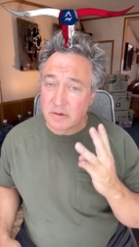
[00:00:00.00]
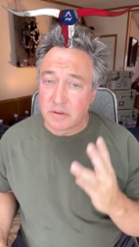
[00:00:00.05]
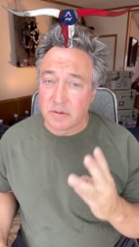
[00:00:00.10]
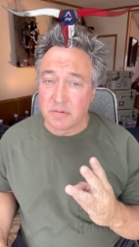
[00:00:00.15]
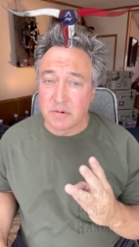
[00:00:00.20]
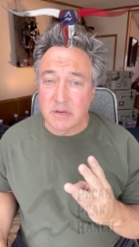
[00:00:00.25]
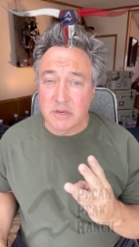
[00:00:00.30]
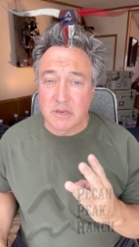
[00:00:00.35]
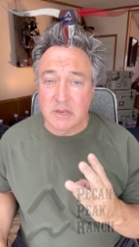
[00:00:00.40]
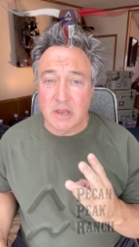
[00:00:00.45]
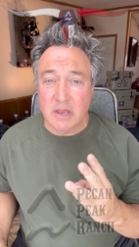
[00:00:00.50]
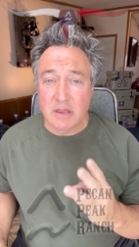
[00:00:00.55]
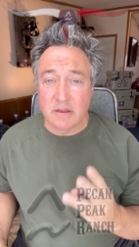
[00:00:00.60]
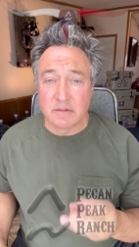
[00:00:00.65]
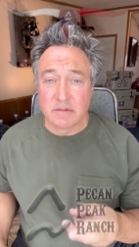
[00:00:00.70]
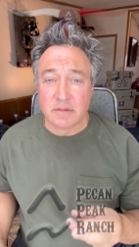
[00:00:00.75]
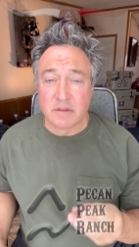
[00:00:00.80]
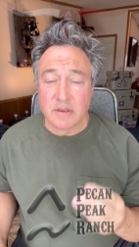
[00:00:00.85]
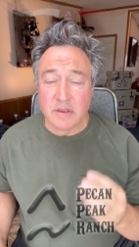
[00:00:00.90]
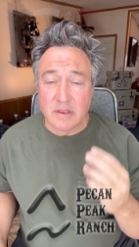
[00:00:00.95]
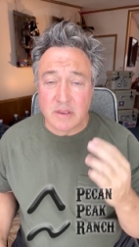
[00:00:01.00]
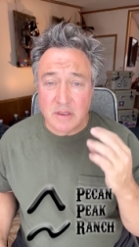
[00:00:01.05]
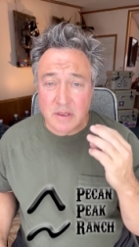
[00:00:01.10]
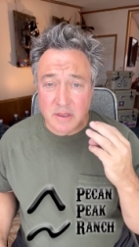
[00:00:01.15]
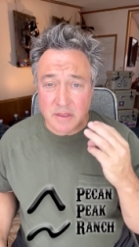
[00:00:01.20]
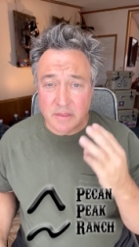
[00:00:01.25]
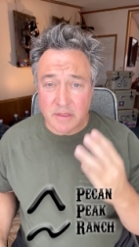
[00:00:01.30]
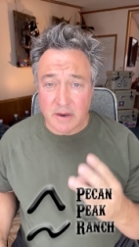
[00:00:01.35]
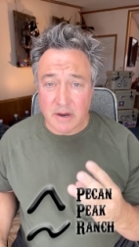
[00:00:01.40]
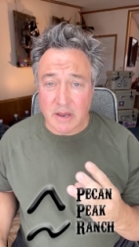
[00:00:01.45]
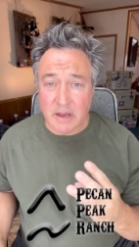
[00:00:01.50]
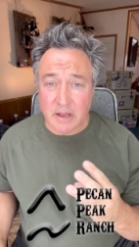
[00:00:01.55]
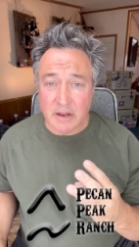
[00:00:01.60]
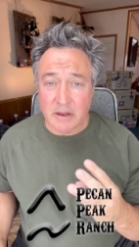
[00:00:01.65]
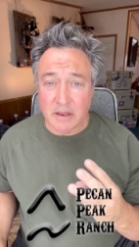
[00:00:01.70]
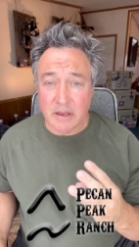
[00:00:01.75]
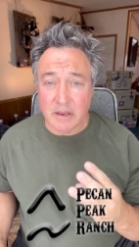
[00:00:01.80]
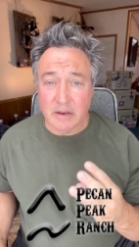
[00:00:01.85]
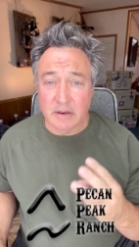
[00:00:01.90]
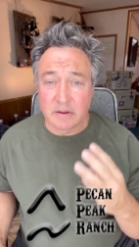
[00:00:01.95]
3 tests that I
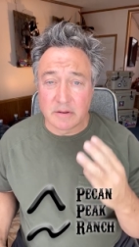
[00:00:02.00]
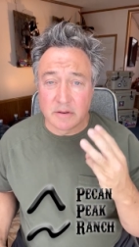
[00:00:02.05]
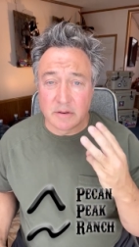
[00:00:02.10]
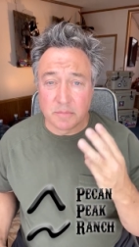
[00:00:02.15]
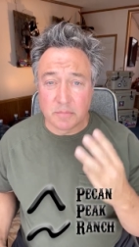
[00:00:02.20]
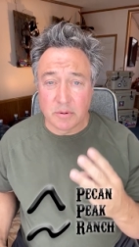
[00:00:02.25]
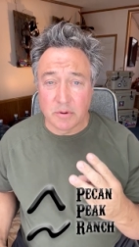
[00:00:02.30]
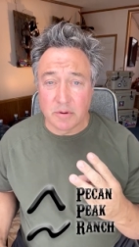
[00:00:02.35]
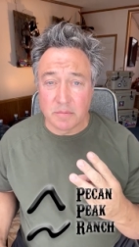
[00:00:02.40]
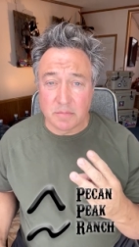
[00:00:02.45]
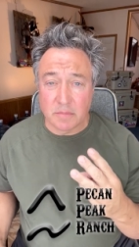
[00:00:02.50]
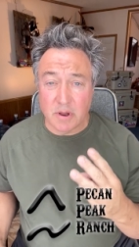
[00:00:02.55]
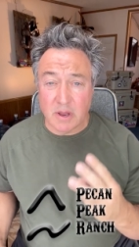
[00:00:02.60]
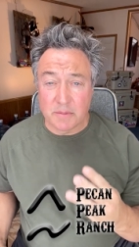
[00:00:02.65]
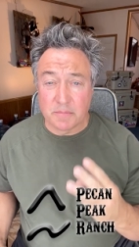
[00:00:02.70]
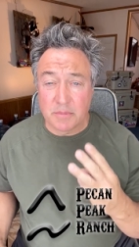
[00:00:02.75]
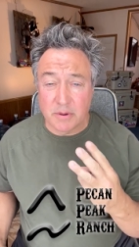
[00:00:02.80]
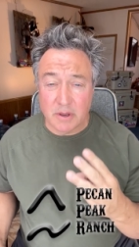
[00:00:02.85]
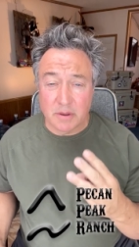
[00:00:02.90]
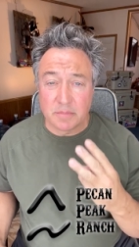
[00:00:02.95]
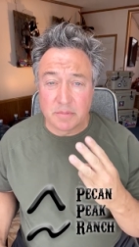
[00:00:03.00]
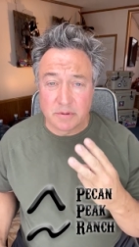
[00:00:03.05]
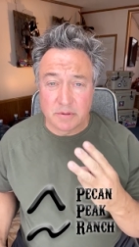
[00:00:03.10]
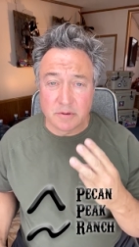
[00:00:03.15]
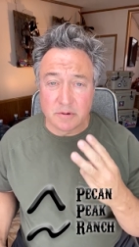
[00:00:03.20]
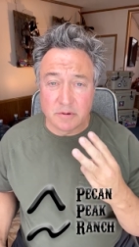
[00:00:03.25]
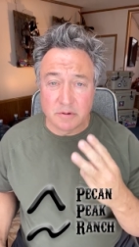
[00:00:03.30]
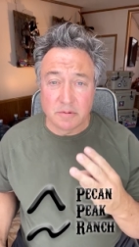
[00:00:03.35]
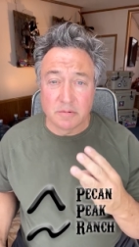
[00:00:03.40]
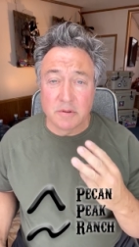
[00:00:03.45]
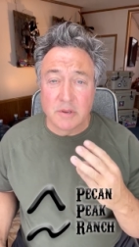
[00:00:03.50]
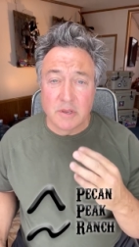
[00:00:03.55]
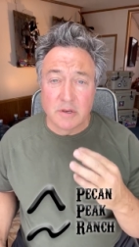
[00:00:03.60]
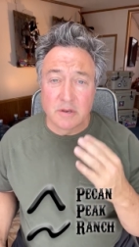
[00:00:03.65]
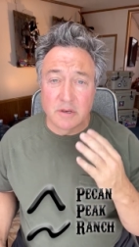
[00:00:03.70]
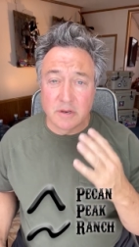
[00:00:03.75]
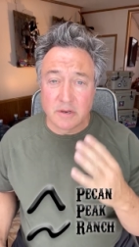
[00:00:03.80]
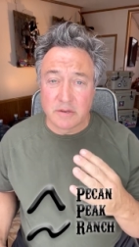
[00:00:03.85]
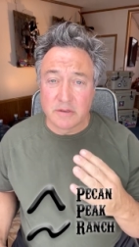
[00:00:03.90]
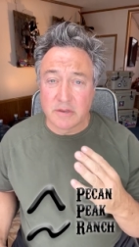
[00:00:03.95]
like to put my pups through
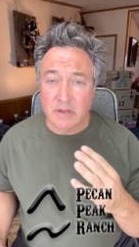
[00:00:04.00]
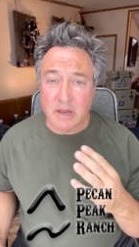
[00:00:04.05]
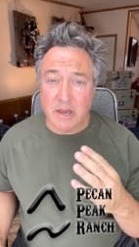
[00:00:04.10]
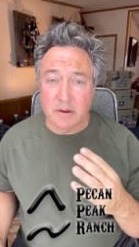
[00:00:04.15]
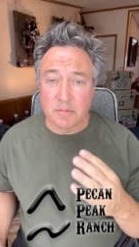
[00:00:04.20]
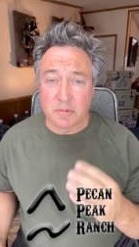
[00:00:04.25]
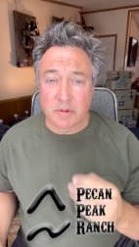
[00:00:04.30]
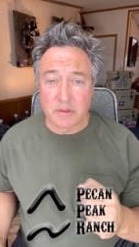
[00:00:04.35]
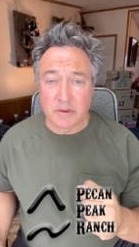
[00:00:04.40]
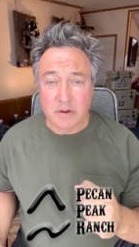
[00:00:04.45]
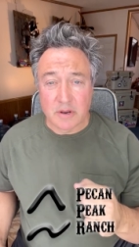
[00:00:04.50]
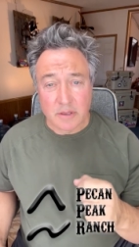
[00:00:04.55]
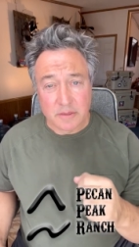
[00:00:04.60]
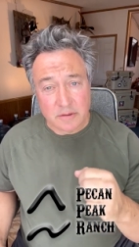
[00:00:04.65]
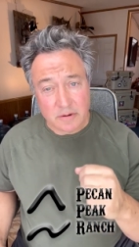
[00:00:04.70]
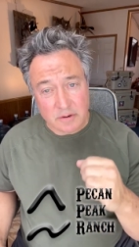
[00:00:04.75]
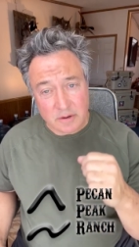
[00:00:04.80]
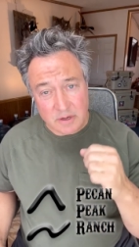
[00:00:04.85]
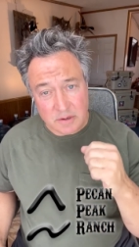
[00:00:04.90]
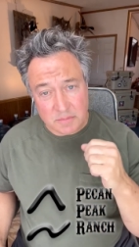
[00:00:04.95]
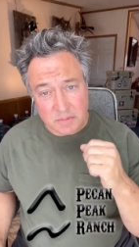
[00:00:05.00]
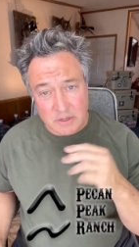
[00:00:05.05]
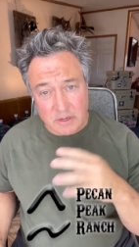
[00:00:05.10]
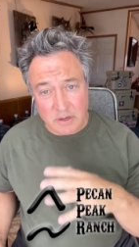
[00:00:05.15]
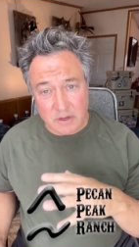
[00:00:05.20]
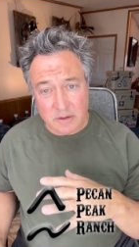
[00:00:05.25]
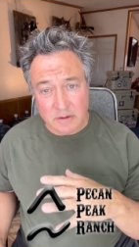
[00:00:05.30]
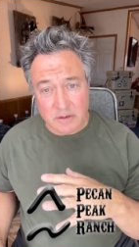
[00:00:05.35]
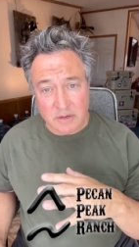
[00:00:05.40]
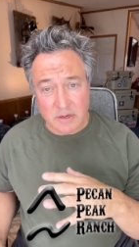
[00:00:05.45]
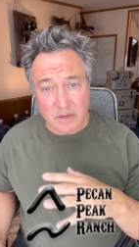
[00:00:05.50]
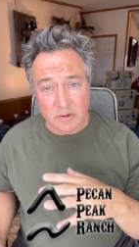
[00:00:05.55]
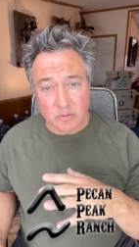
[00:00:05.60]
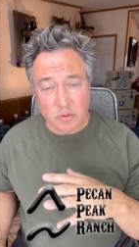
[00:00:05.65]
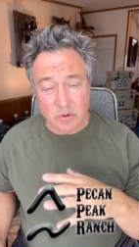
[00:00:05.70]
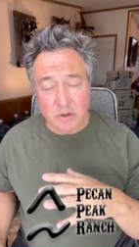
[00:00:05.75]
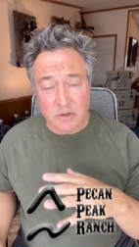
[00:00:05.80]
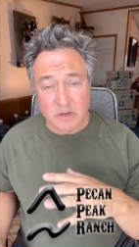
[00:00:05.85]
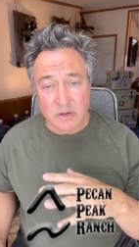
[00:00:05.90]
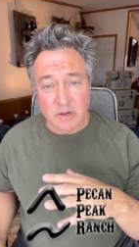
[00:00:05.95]
to decide whether or not they're going to be hunting and
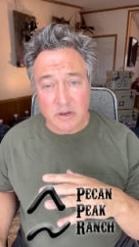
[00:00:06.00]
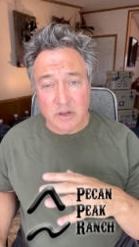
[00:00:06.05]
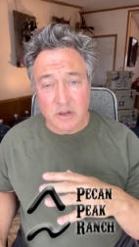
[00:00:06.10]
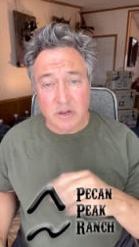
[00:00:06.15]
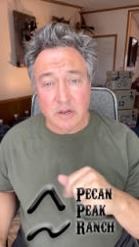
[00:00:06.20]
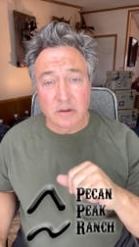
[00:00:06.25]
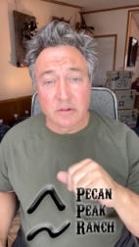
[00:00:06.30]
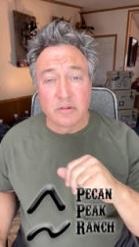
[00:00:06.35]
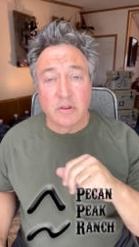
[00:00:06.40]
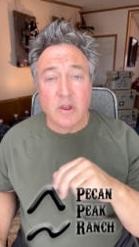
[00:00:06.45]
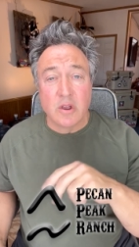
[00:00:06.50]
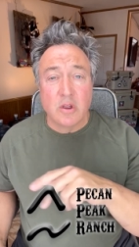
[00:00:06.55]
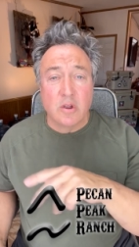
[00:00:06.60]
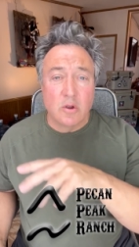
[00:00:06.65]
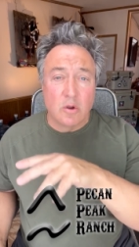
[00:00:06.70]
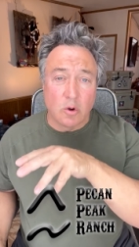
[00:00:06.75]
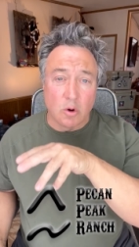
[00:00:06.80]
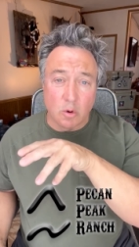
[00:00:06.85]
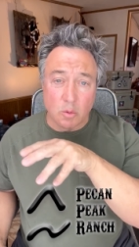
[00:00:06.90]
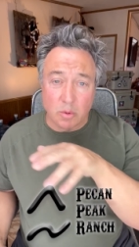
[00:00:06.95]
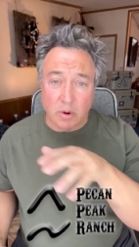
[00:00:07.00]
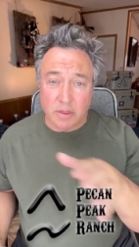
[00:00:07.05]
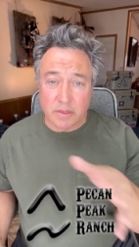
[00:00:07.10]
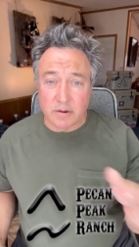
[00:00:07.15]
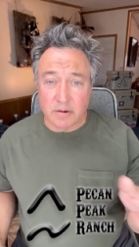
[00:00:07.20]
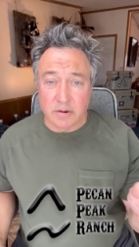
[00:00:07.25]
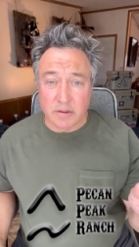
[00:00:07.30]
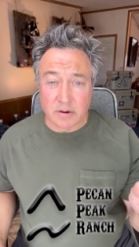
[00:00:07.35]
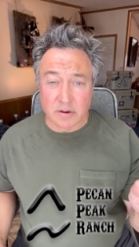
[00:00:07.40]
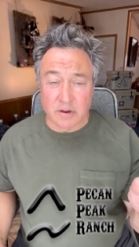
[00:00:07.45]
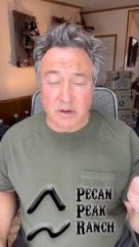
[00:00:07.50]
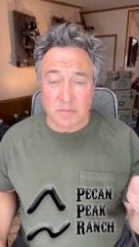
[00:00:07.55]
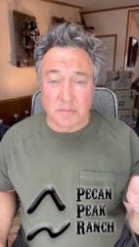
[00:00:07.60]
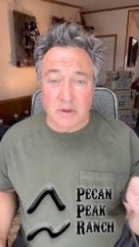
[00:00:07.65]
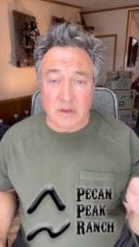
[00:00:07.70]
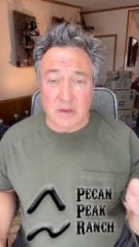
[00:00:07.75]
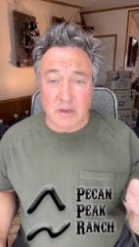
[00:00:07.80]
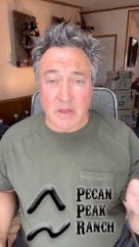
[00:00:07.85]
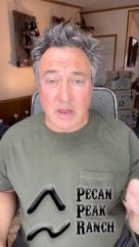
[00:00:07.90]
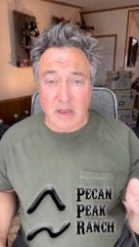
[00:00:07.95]
working dogs or whether they're going to
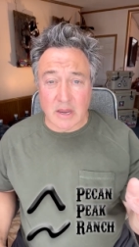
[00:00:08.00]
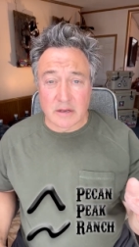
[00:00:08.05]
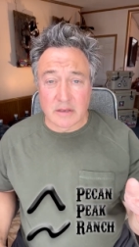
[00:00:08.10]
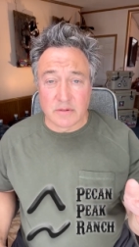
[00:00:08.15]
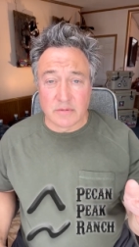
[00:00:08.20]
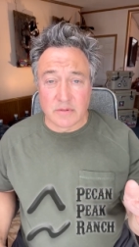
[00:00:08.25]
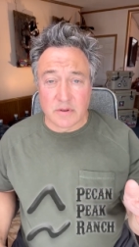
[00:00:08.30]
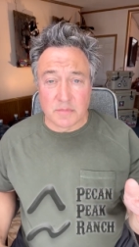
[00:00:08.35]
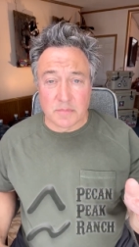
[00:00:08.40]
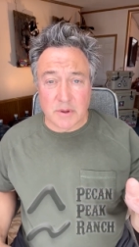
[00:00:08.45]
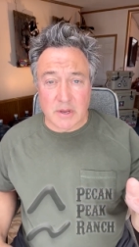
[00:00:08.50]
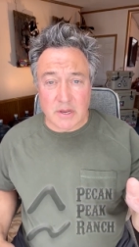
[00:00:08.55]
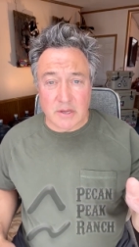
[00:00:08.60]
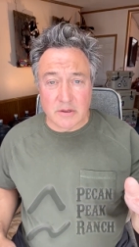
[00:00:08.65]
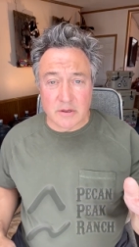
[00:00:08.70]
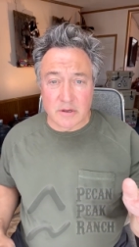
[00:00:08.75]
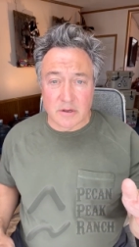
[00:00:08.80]
be active companion